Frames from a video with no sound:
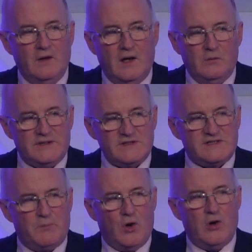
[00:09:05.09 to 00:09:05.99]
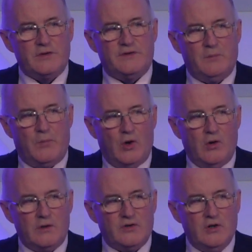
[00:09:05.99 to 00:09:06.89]
And with the support of the
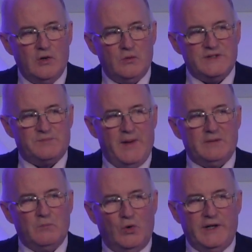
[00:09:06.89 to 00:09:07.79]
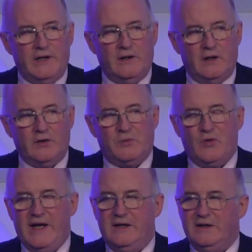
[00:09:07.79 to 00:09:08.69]
board, we spent money on
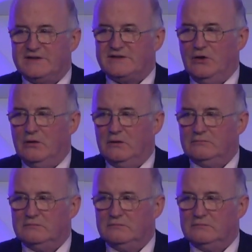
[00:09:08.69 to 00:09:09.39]
upgrading the school,